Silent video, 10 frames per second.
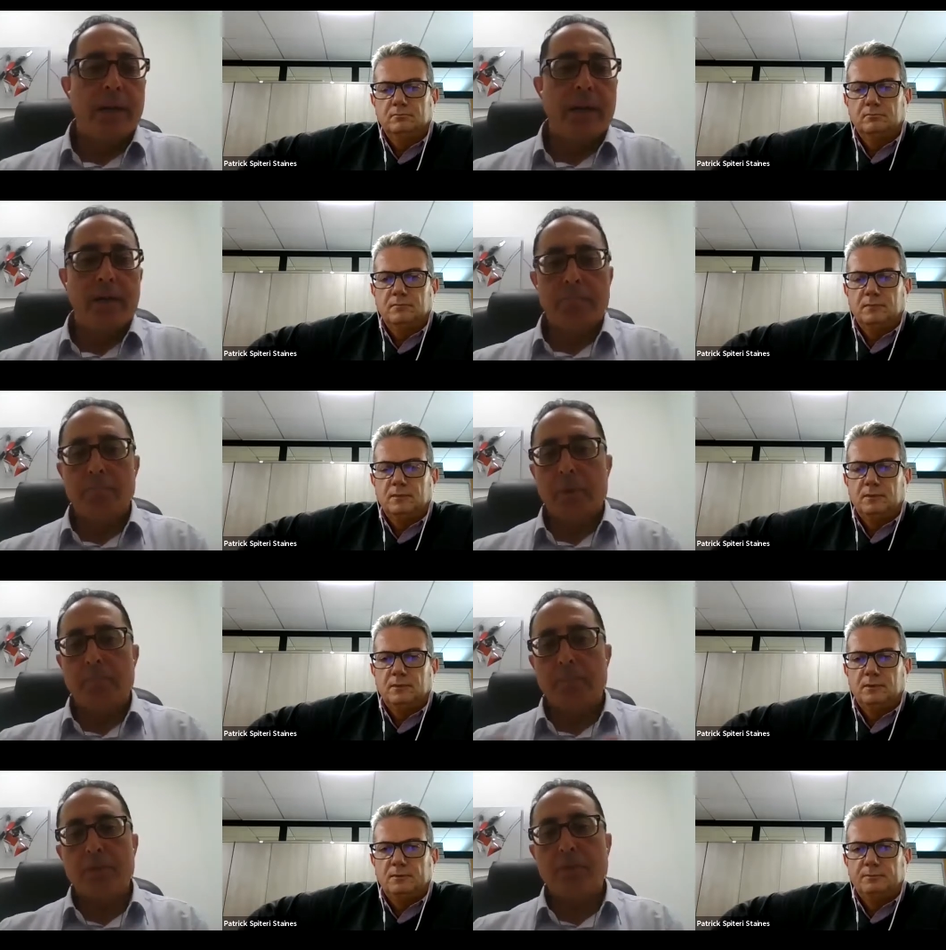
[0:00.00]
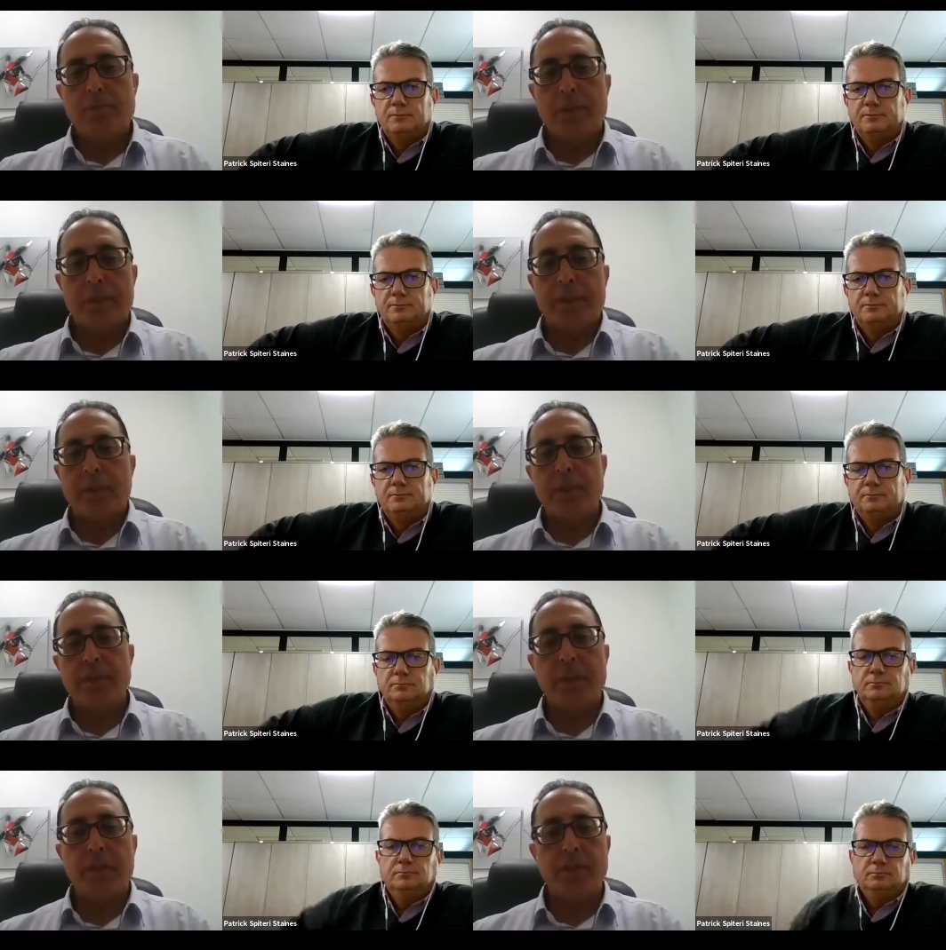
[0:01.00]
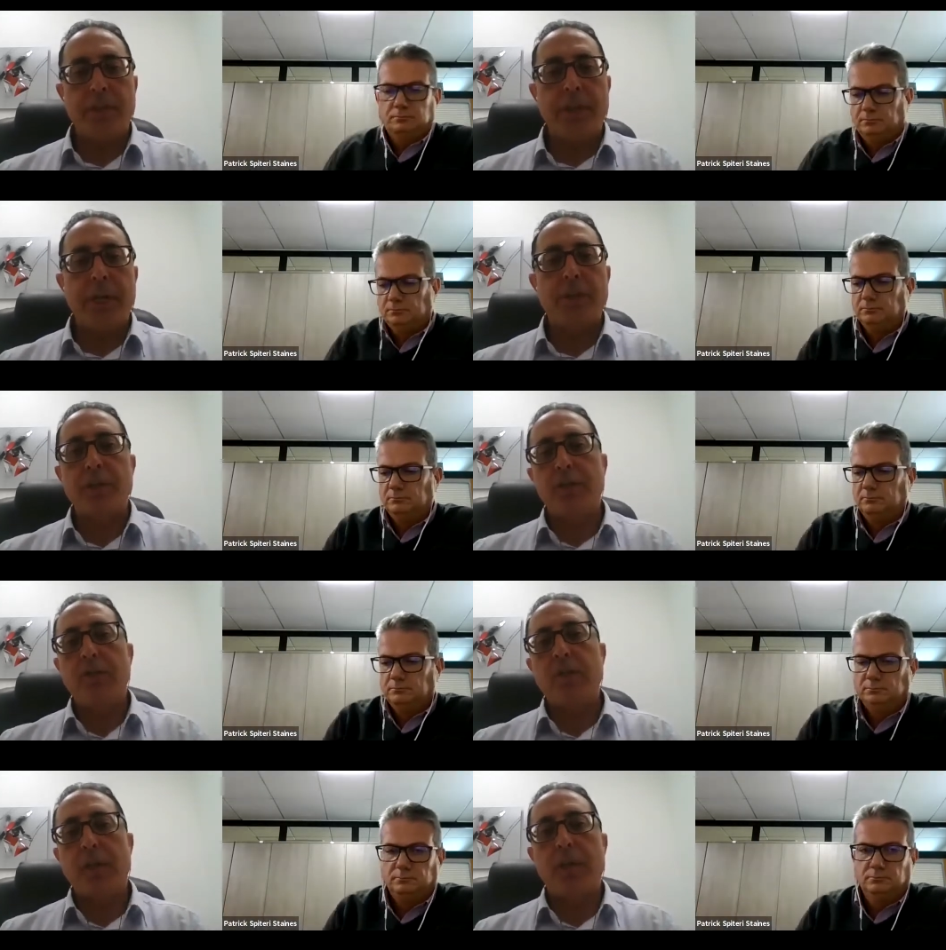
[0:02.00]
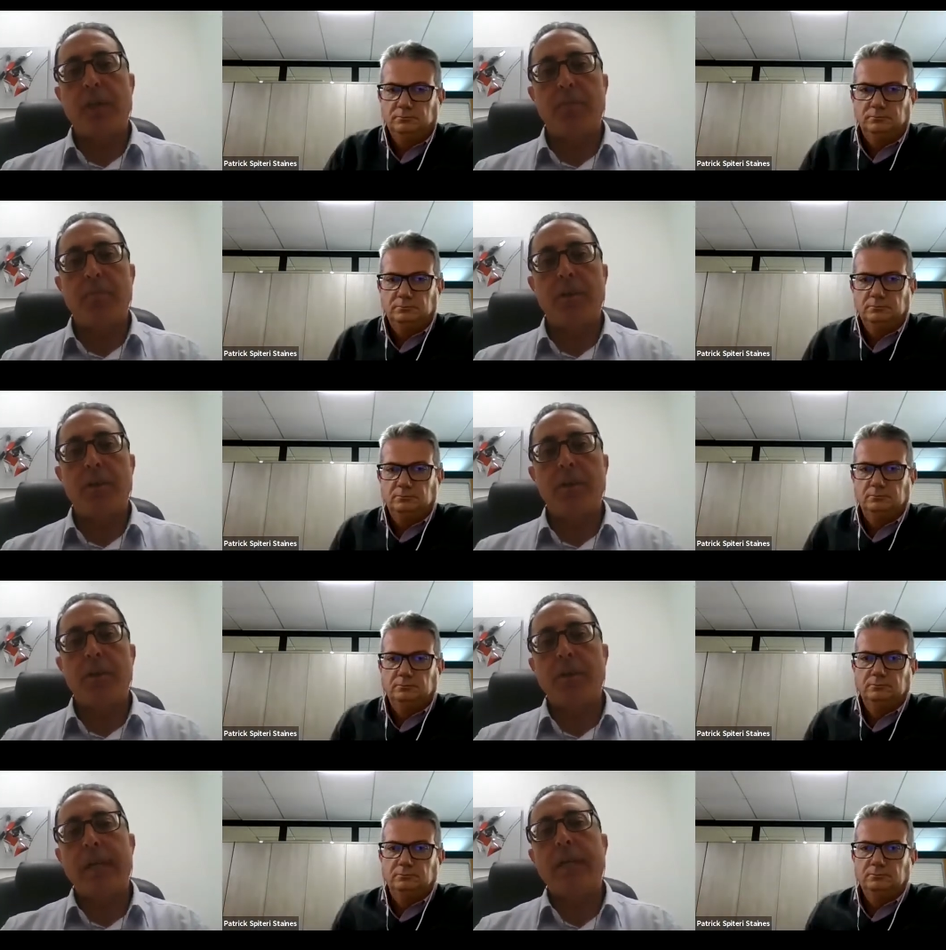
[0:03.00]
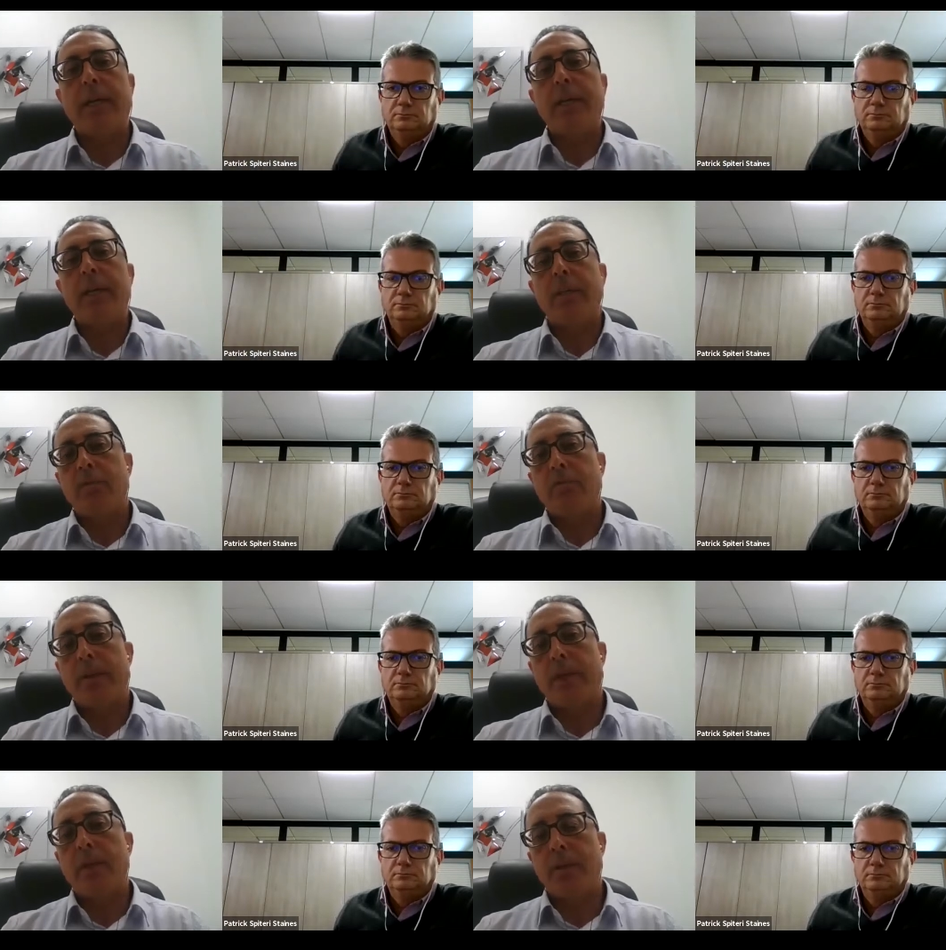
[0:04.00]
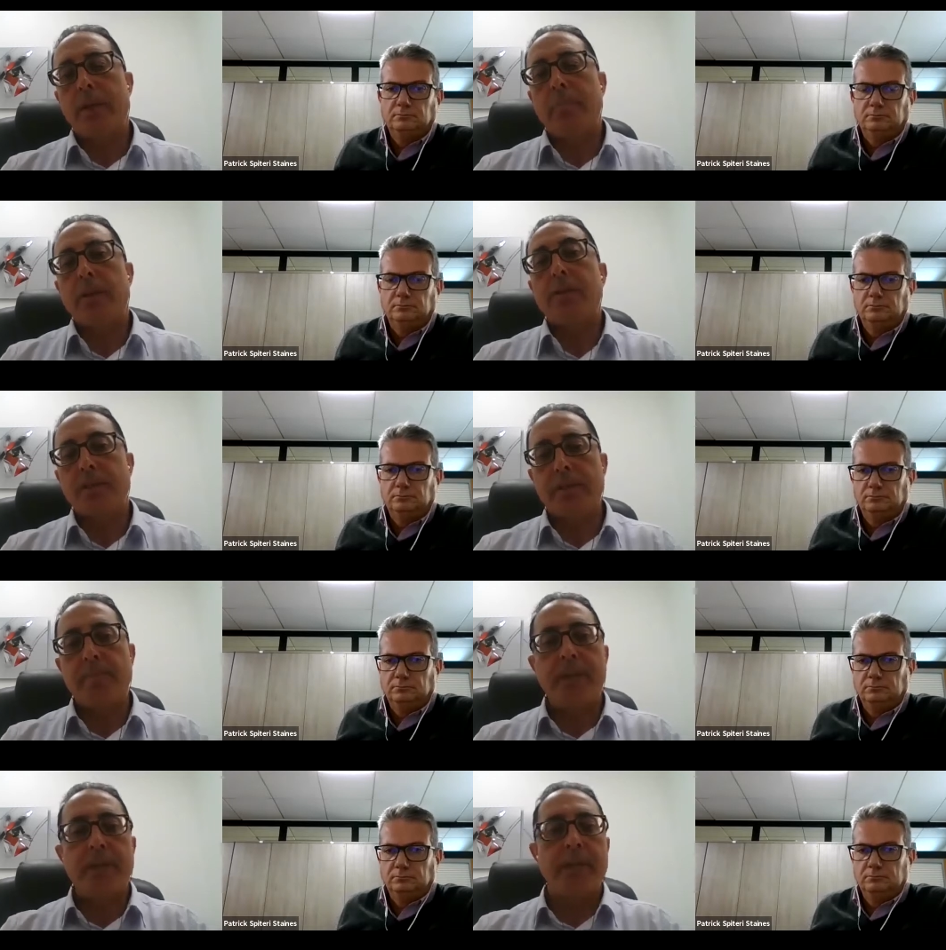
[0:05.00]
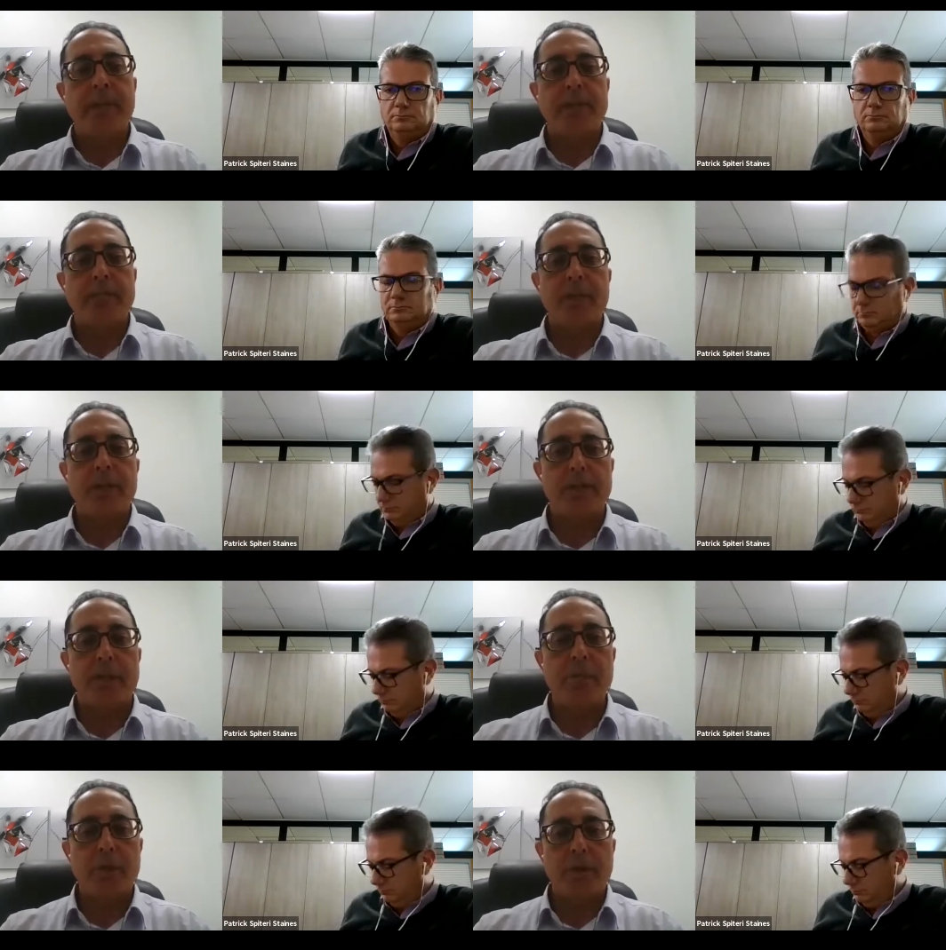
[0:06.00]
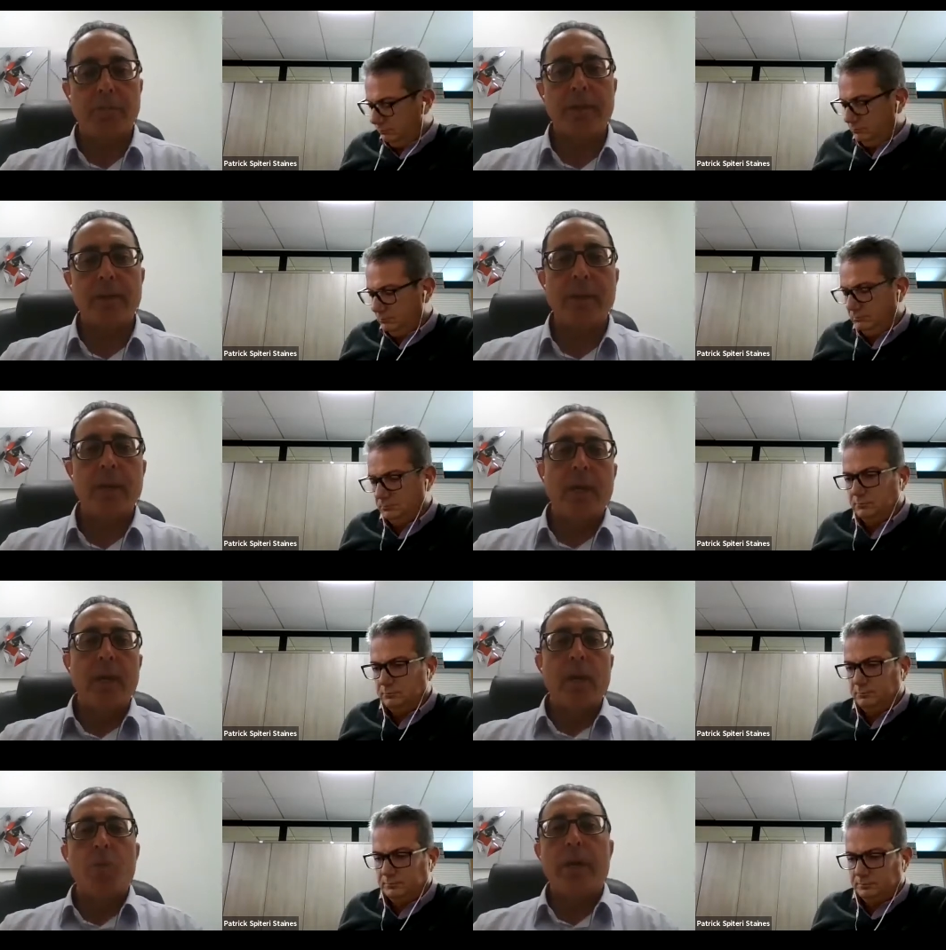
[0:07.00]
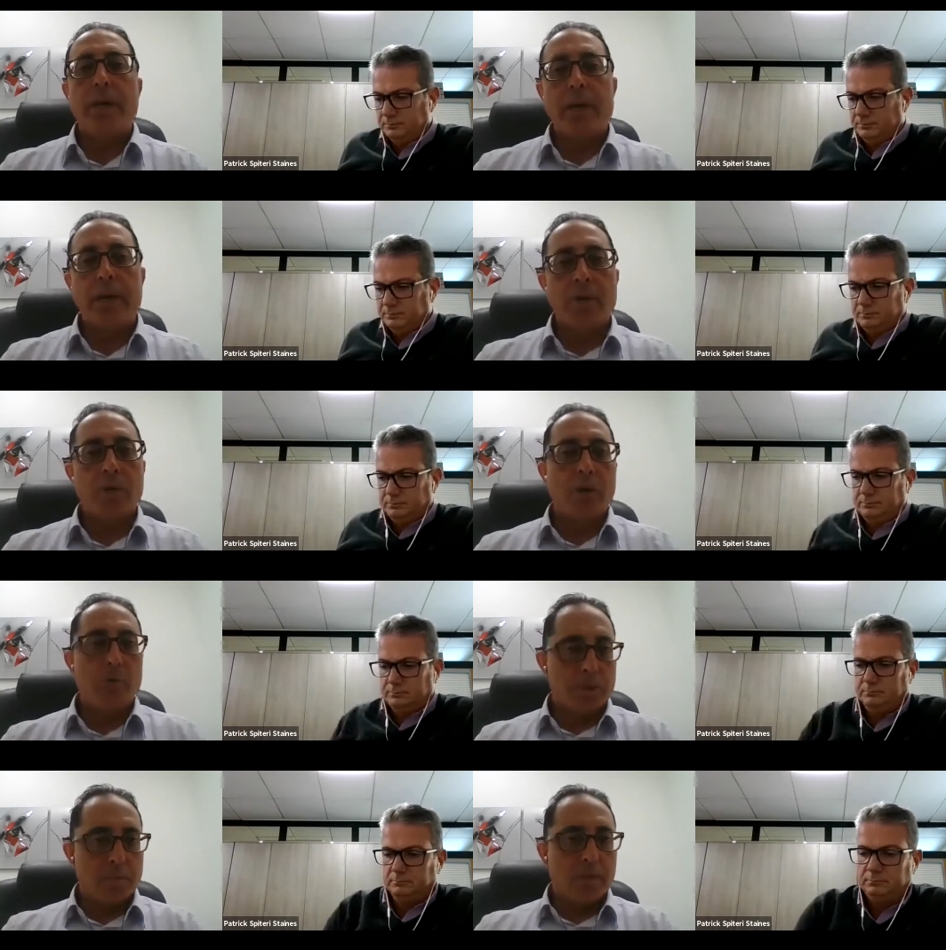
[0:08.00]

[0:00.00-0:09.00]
Speaker 1: um, members of particular associations, um, uh, they can they are they are participating in a special scheme with the bank, where an eco-loan is